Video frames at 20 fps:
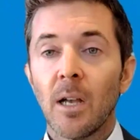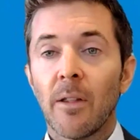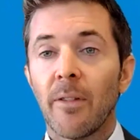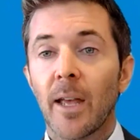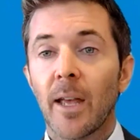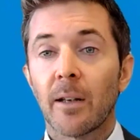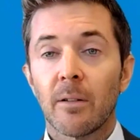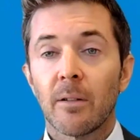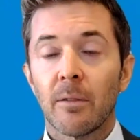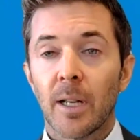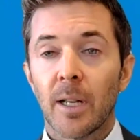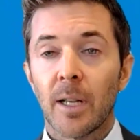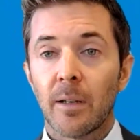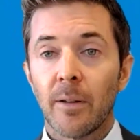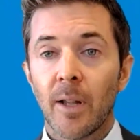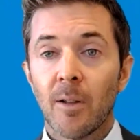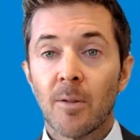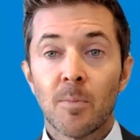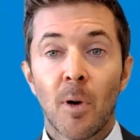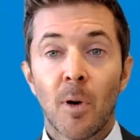that
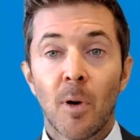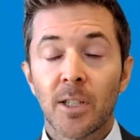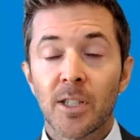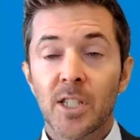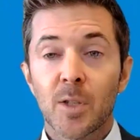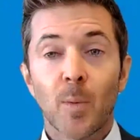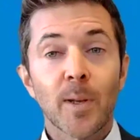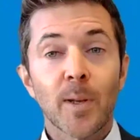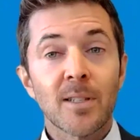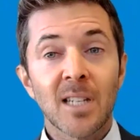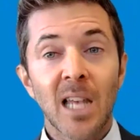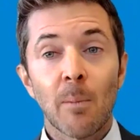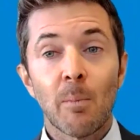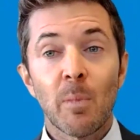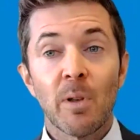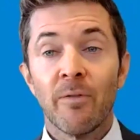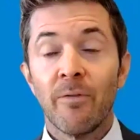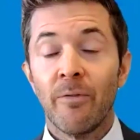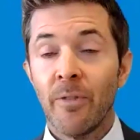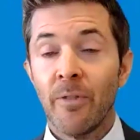those market swings can
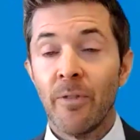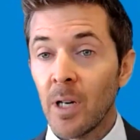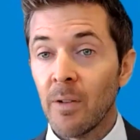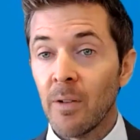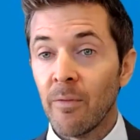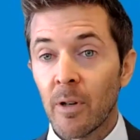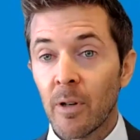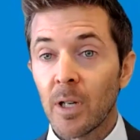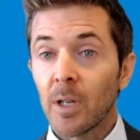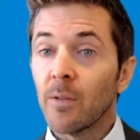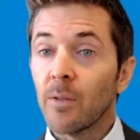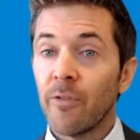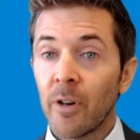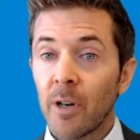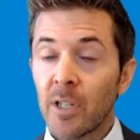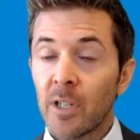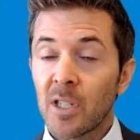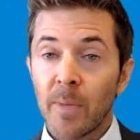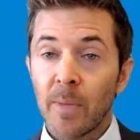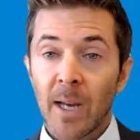be very, very,
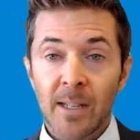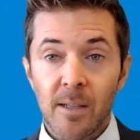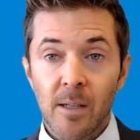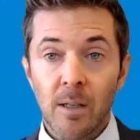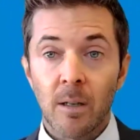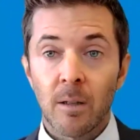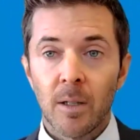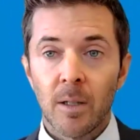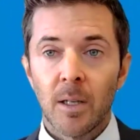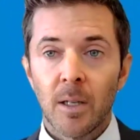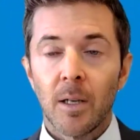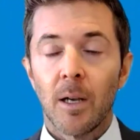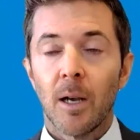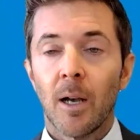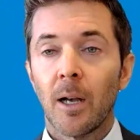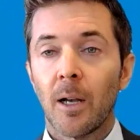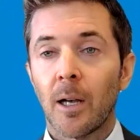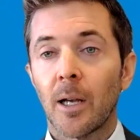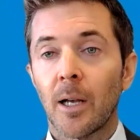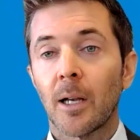very dramatic.
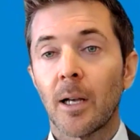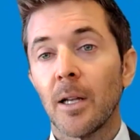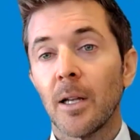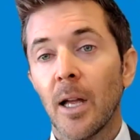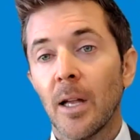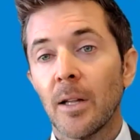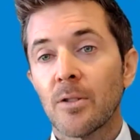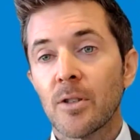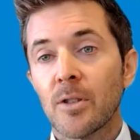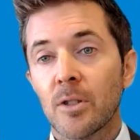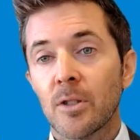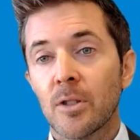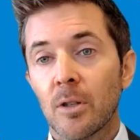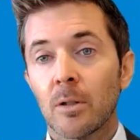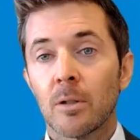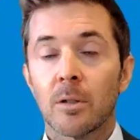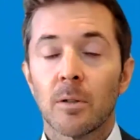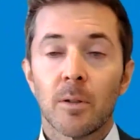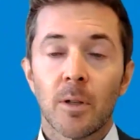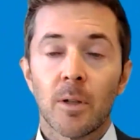And
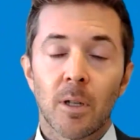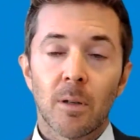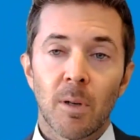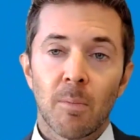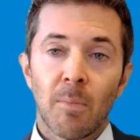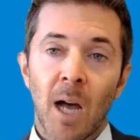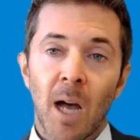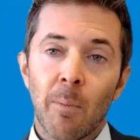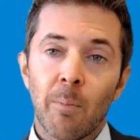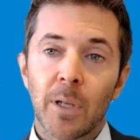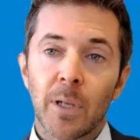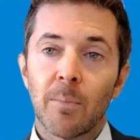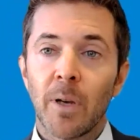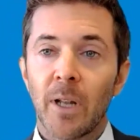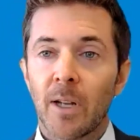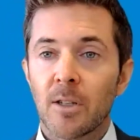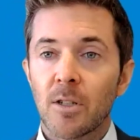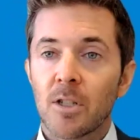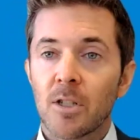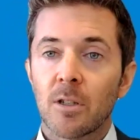so it might be
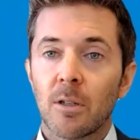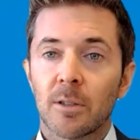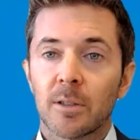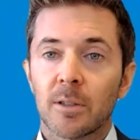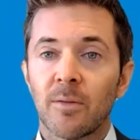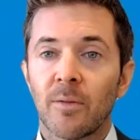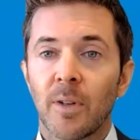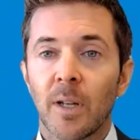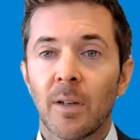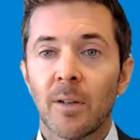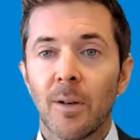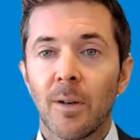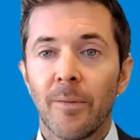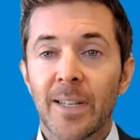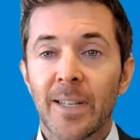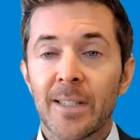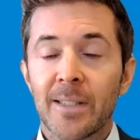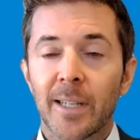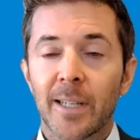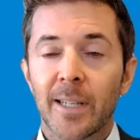better to start
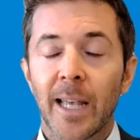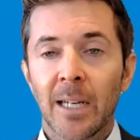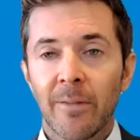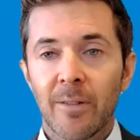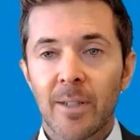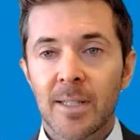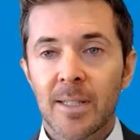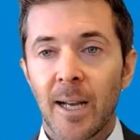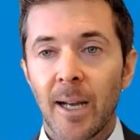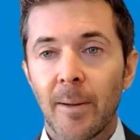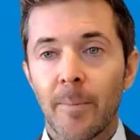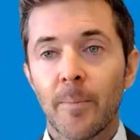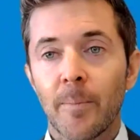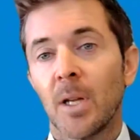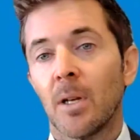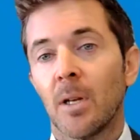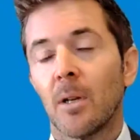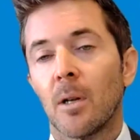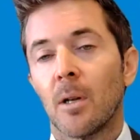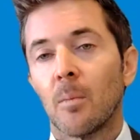investing ahead of a time.
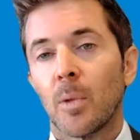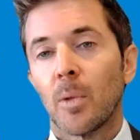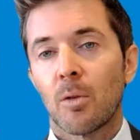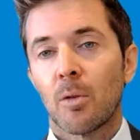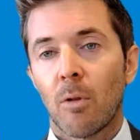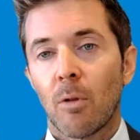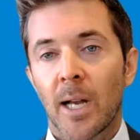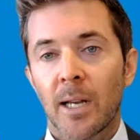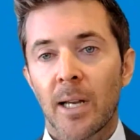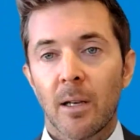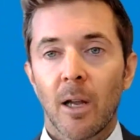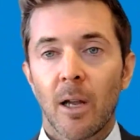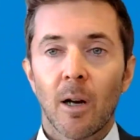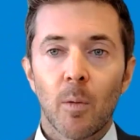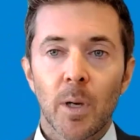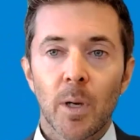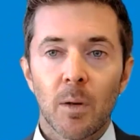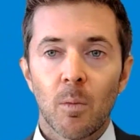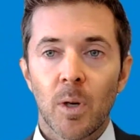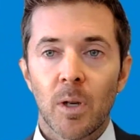But right now
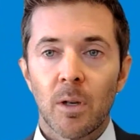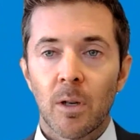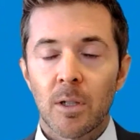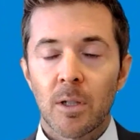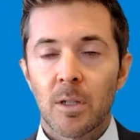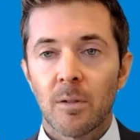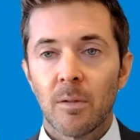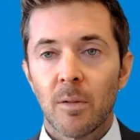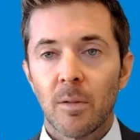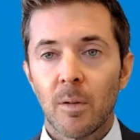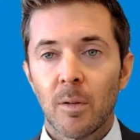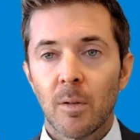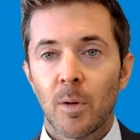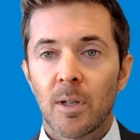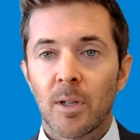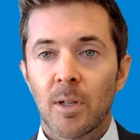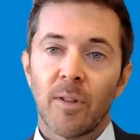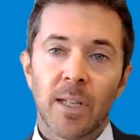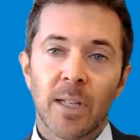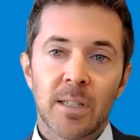we're not
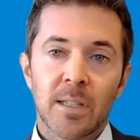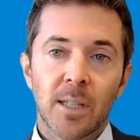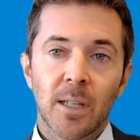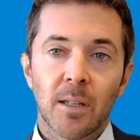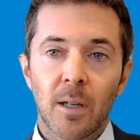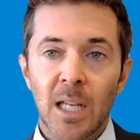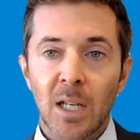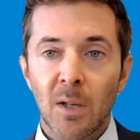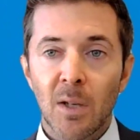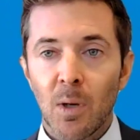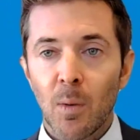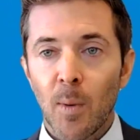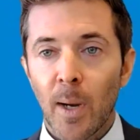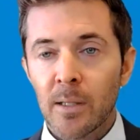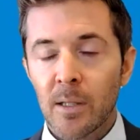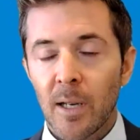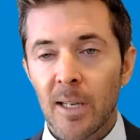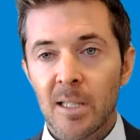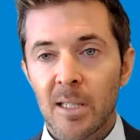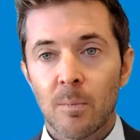investing in an equally
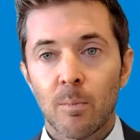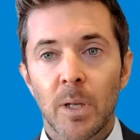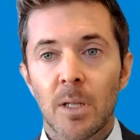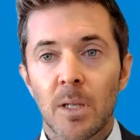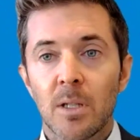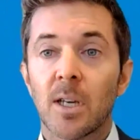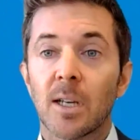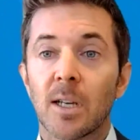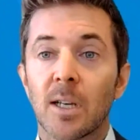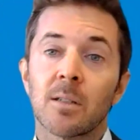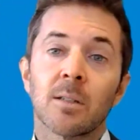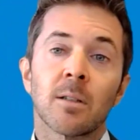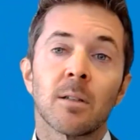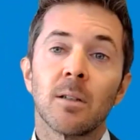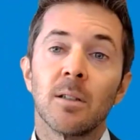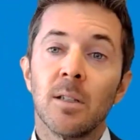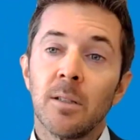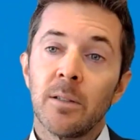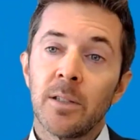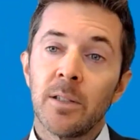weighted S&P just
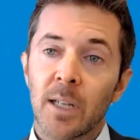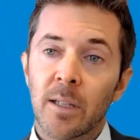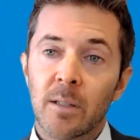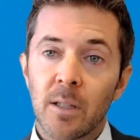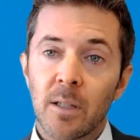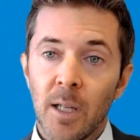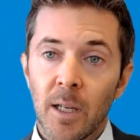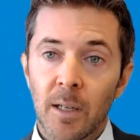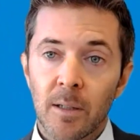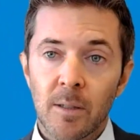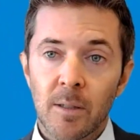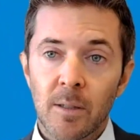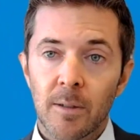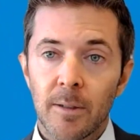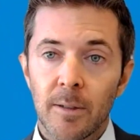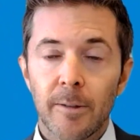yet.